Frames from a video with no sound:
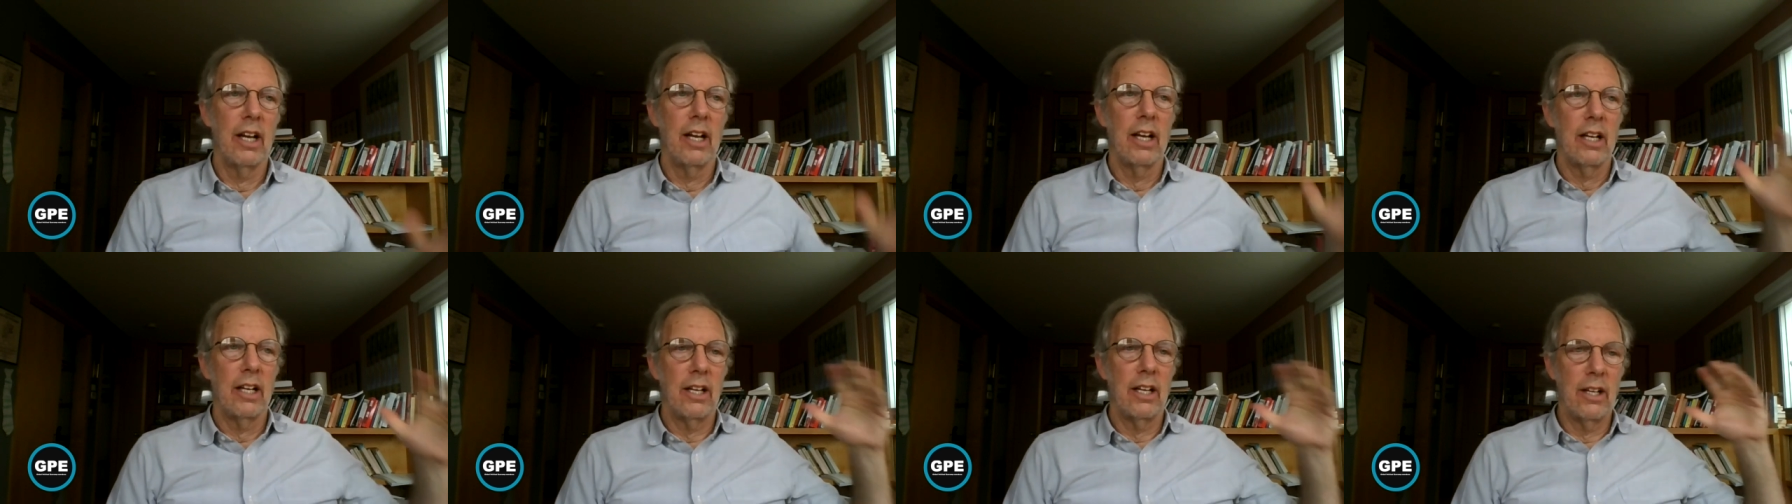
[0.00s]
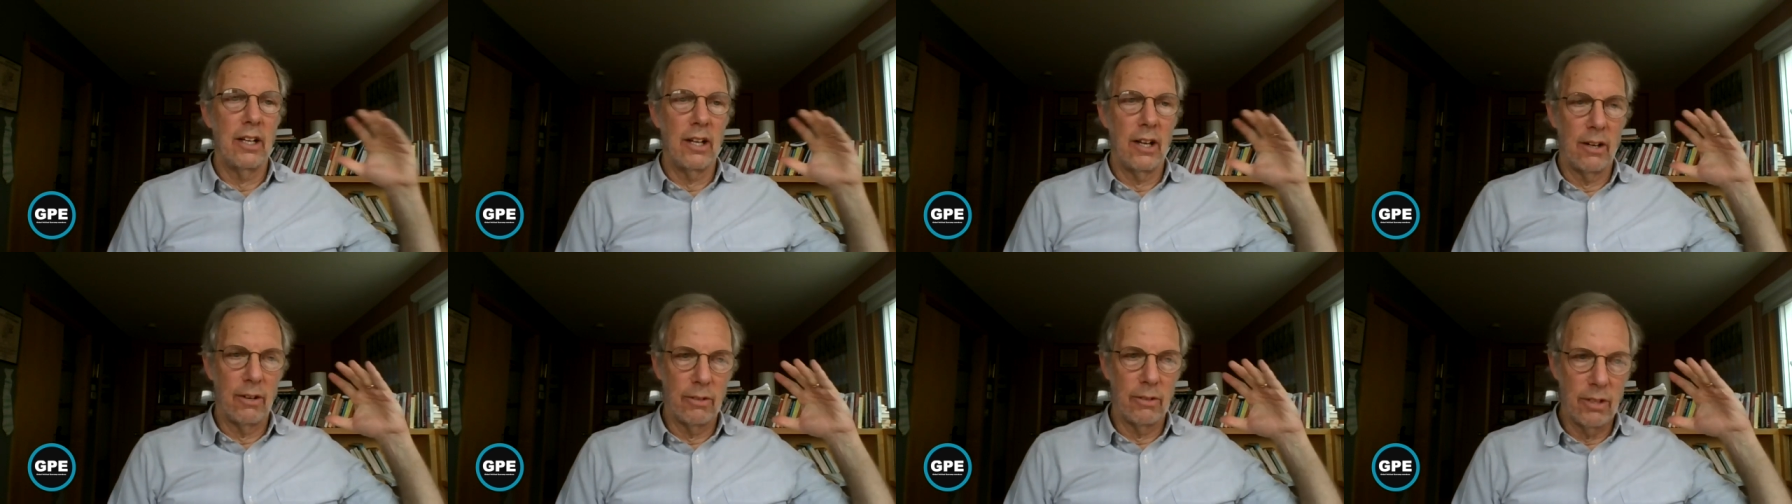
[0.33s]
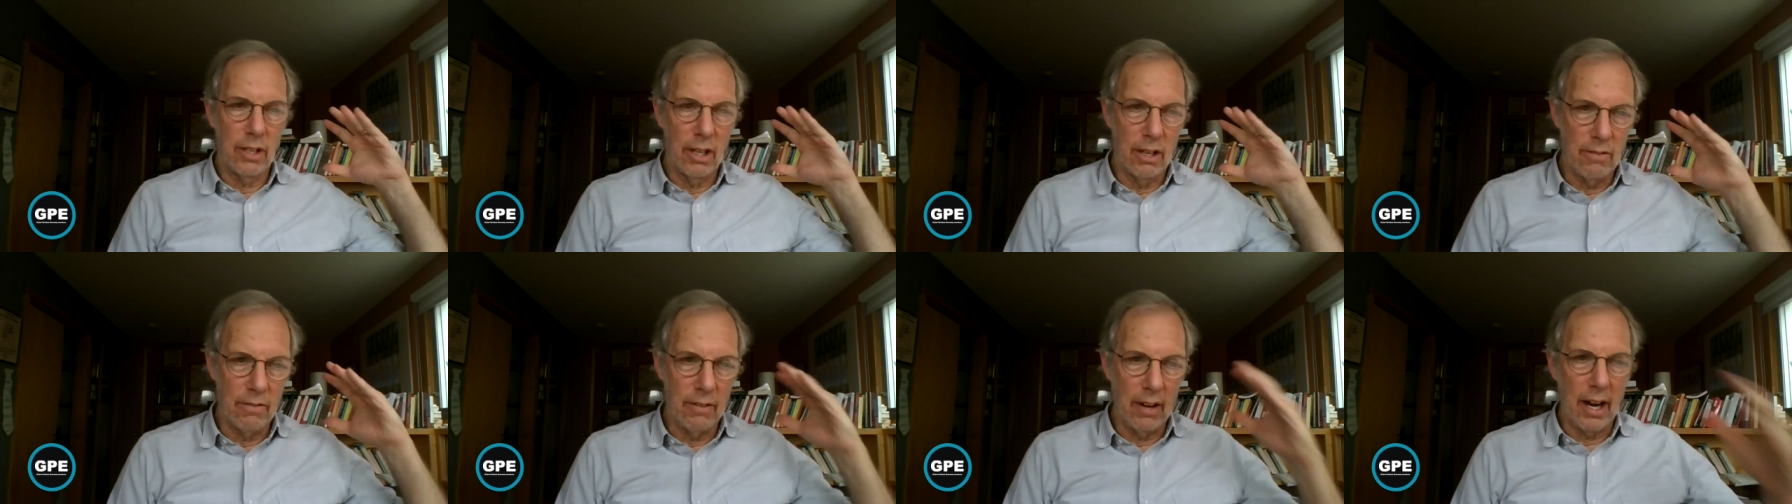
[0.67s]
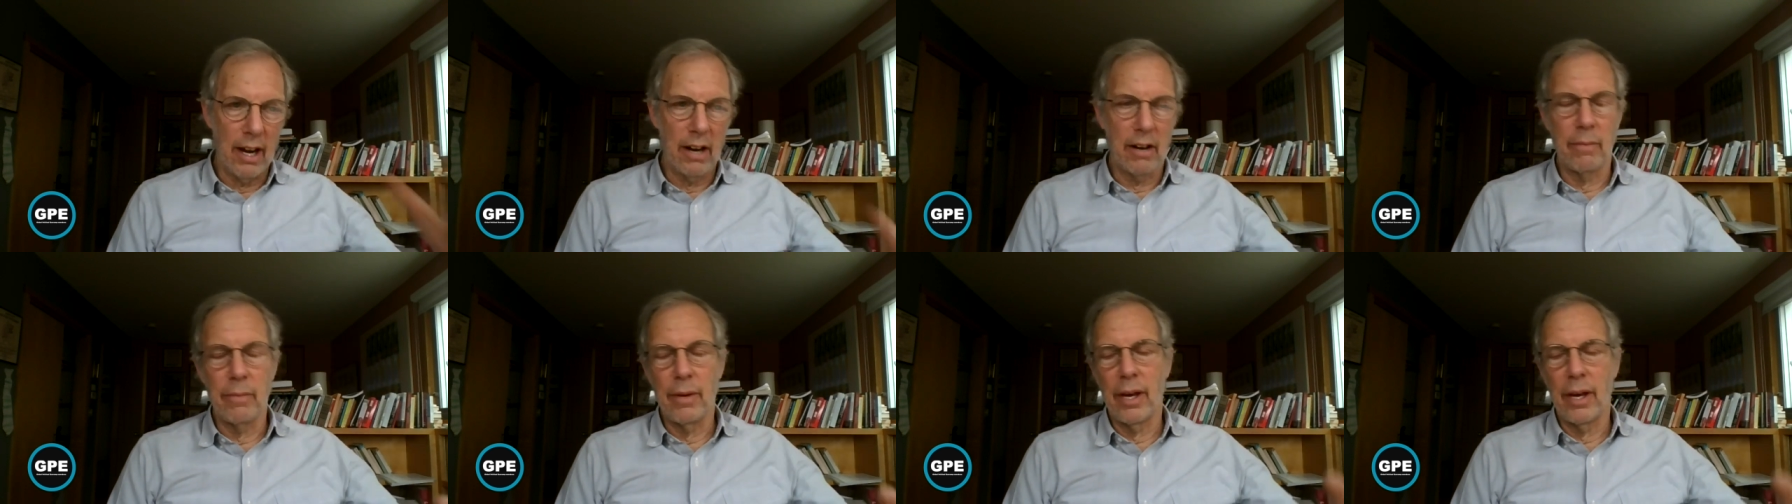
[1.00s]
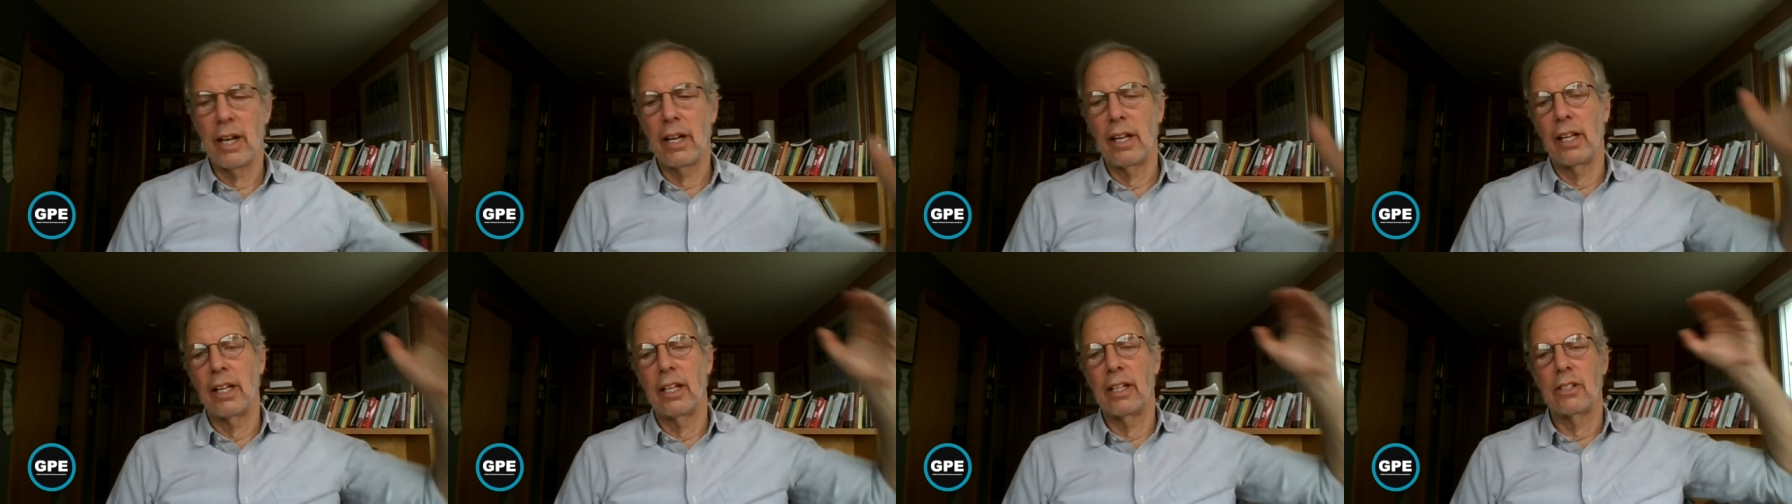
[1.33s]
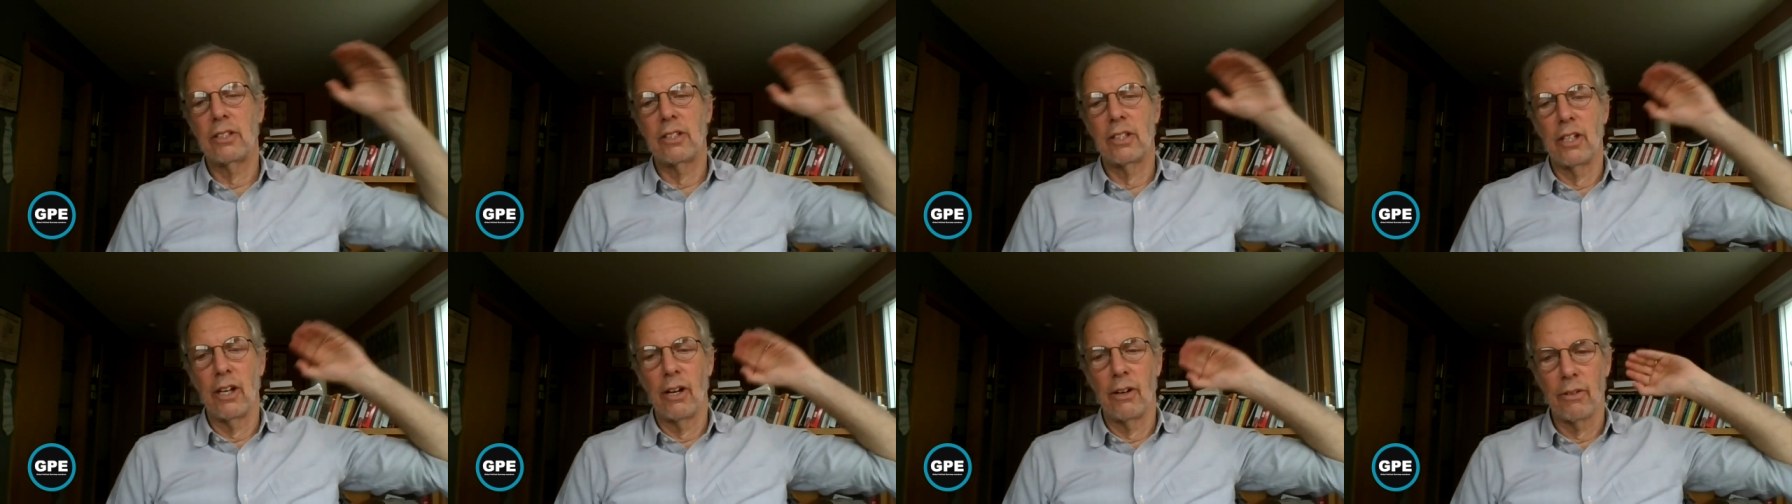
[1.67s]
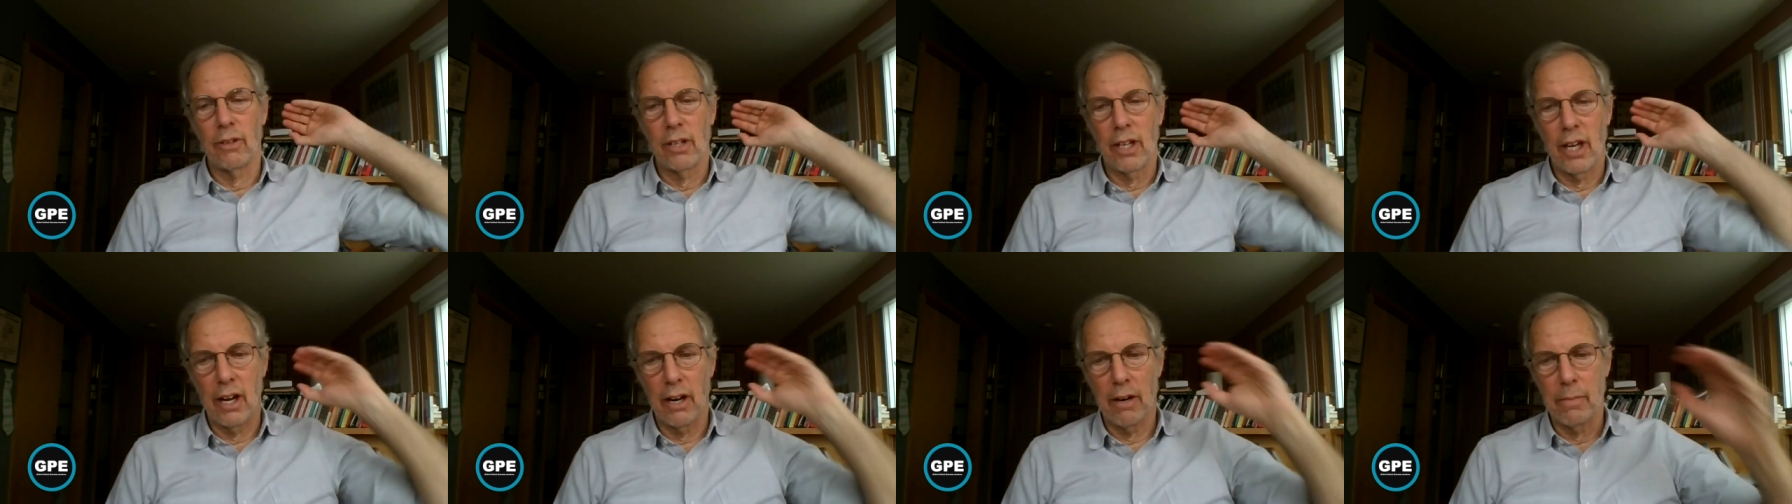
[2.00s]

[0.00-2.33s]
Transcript: you know, the environmentalists don't care